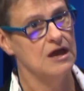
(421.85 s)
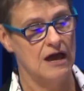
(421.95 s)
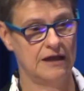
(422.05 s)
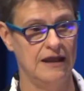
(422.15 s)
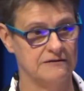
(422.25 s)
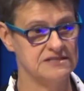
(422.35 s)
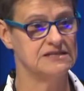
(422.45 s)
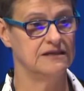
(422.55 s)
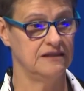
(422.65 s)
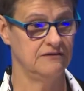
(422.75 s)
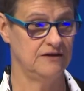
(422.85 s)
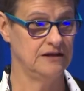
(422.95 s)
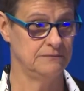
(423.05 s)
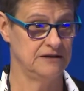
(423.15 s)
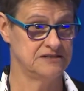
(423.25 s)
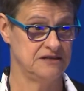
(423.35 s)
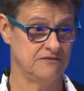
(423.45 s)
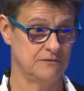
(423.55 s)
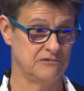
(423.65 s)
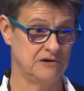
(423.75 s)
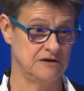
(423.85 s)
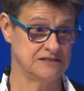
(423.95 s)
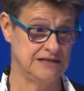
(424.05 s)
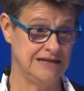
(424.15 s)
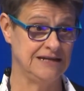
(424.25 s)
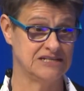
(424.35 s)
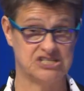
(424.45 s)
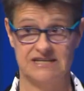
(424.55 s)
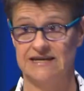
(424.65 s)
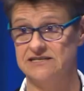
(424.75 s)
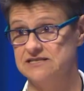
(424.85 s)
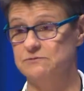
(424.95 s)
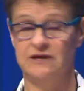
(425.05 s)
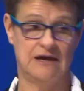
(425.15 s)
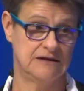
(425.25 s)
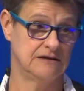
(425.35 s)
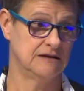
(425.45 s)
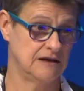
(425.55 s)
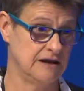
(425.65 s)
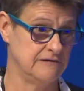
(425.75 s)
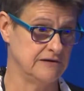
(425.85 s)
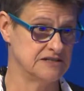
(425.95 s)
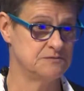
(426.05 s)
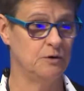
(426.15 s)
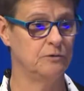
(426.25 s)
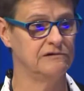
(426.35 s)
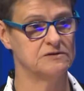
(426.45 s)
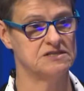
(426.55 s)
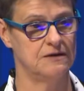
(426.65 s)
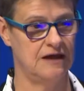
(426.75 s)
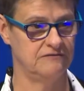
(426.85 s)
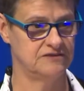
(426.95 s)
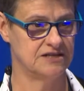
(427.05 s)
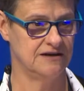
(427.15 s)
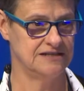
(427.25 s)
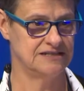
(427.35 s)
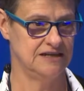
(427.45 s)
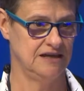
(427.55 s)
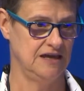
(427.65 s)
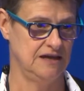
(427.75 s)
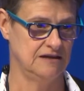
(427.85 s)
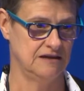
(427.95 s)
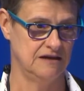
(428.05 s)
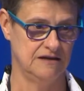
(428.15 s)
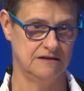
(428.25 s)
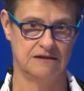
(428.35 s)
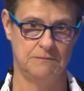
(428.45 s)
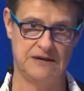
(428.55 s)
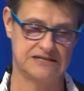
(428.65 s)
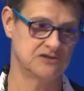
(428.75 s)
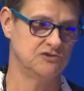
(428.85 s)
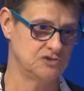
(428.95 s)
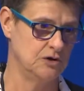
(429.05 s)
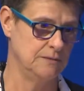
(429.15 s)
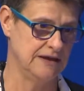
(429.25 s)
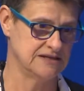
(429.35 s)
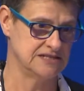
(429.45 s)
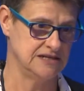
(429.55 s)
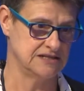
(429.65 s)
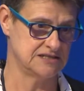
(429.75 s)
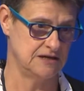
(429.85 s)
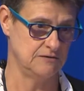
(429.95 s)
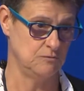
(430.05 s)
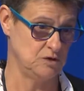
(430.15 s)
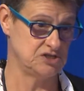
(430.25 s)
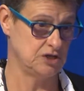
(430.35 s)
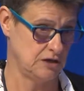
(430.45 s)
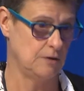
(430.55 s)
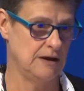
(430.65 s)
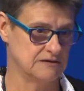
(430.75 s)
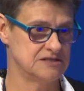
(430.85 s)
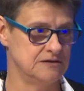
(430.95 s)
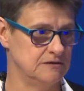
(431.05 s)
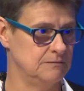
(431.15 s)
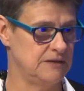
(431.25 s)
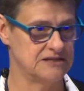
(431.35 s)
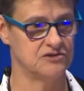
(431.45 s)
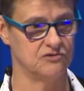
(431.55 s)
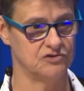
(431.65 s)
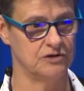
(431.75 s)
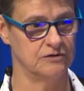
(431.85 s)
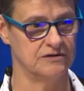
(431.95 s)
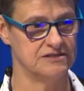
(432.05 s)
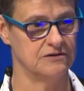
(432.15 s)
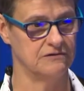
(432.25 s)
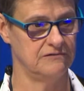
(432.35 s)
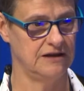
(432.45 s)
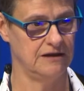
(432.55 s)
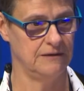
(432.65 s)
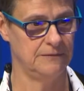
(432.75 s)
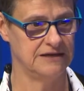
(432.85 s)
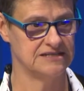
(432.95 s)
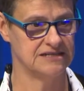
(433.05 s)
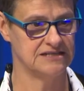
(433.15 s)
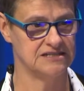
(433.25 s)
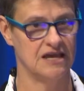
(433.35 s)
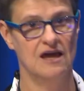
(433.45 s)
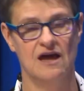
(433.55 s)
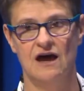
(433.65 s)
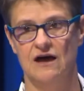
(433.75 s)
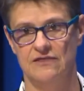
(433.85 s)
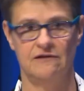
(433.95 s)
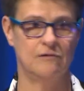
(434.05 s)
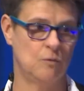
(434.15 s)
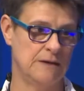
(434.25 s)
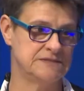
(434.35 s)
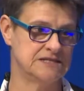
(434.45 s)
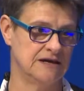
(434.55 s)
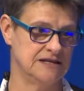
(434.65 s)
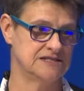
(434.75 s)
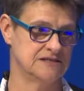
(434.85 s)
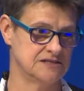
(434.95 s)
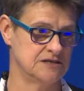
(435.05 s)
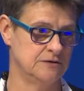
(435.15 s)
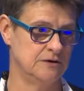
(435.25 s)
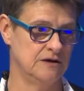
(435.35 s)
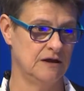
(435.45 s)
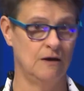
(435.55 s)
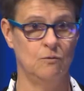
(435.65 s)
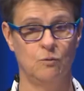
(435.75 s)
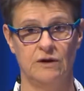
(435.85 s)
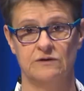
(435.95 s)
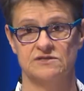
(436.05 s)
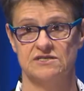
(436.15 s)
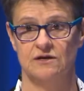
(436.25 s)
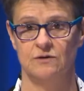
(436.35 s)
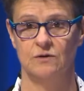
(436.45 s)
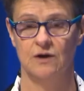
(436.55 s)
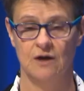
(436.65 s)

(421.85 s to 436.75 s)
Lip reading: announcing the availability of the product in each state as we get clearance. But we're also advertising in the pest control magazines, which go out to pest controllers on a regular basis. There are websites and so on. And we also